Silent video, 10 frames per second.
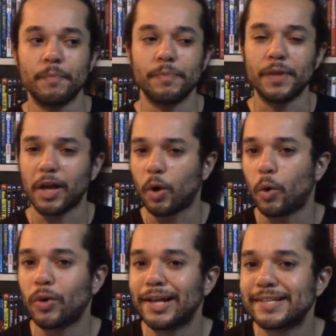not a
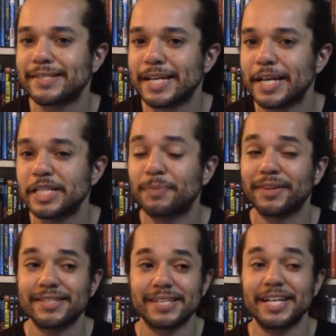whole lot of scenes,
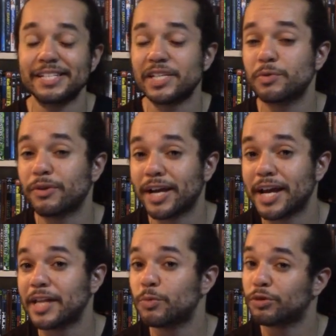but the scenes he were
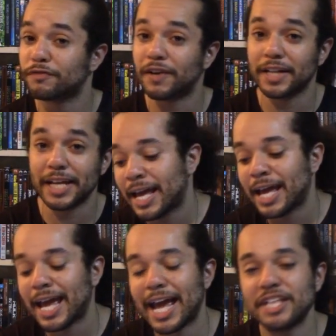in were funny.
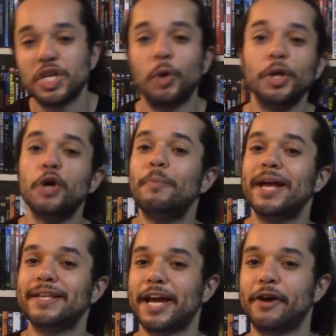Antonio
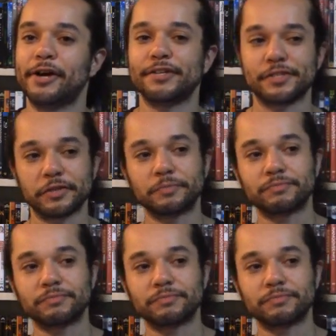Banderas